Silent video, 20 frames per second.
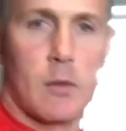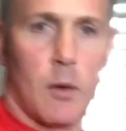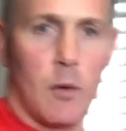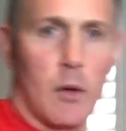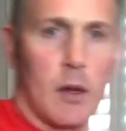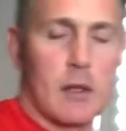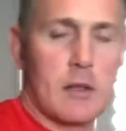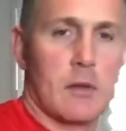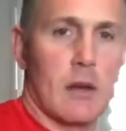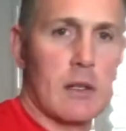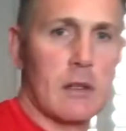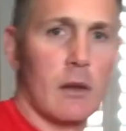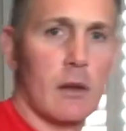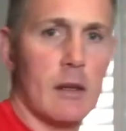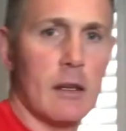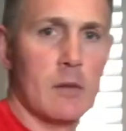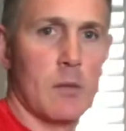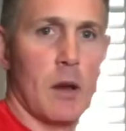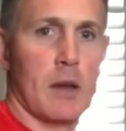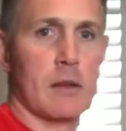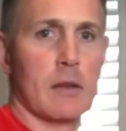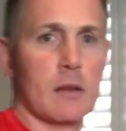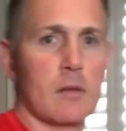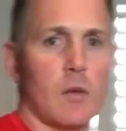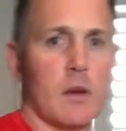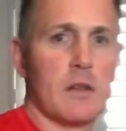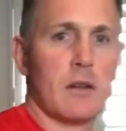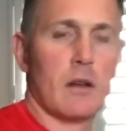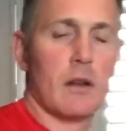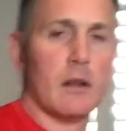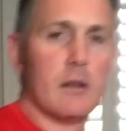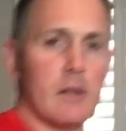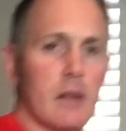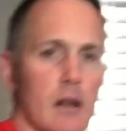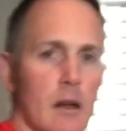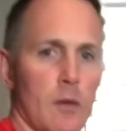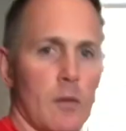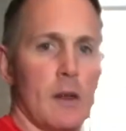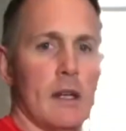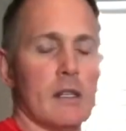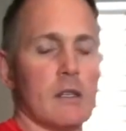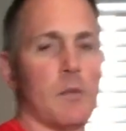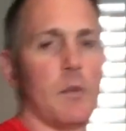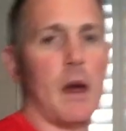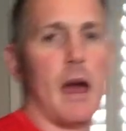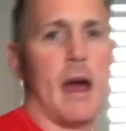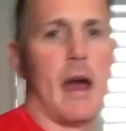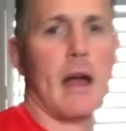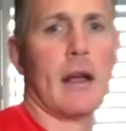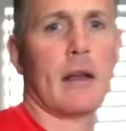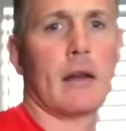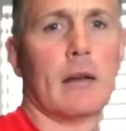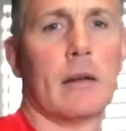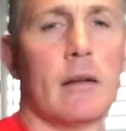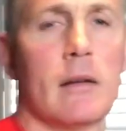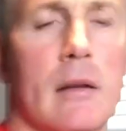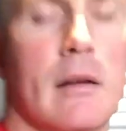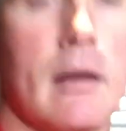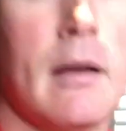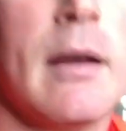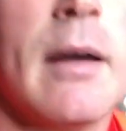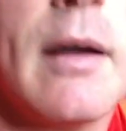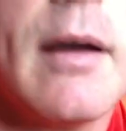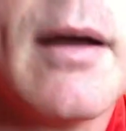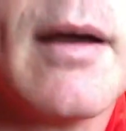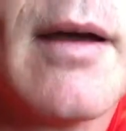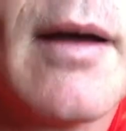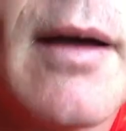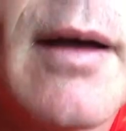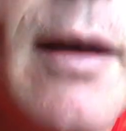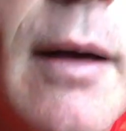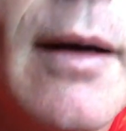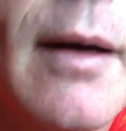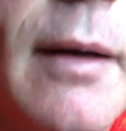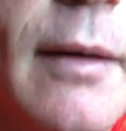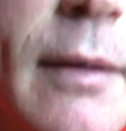we want to stretch out these muscles. What you're going to do is you're going to reach back. I'll